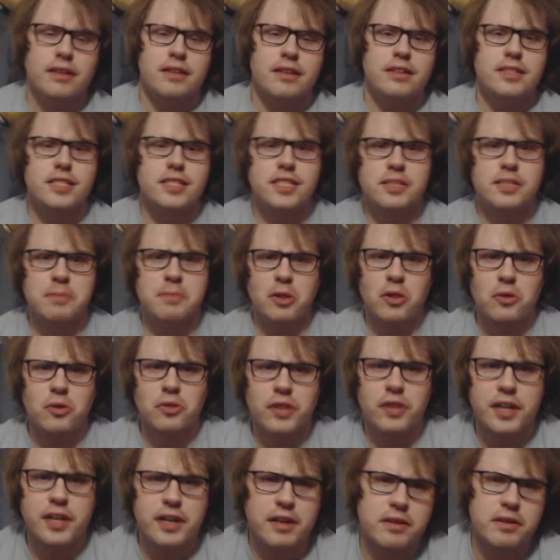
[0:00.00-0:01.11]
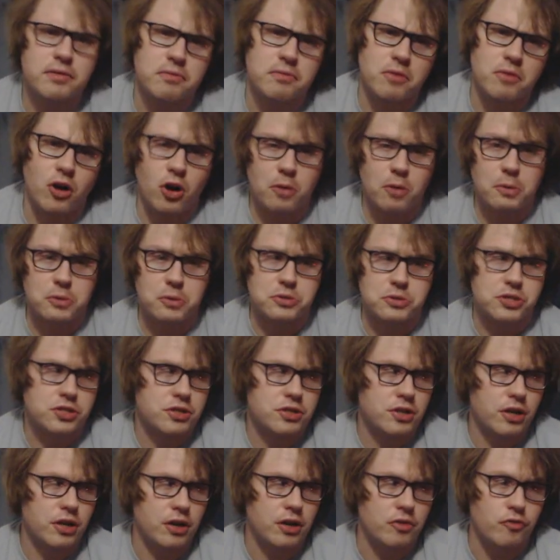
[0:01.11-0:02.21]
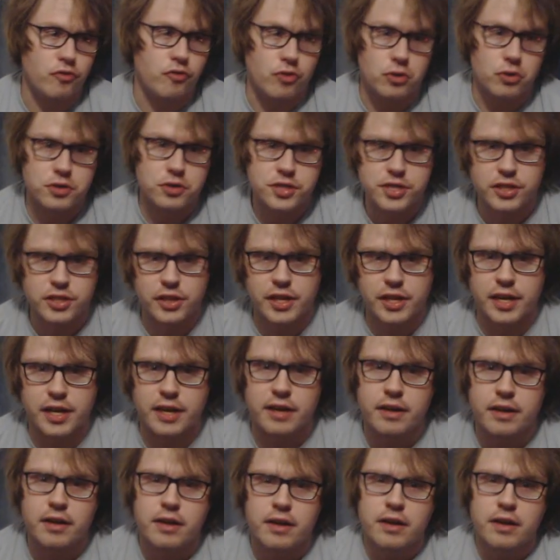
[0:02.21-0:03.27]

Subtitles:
Similarly, and almost conversely,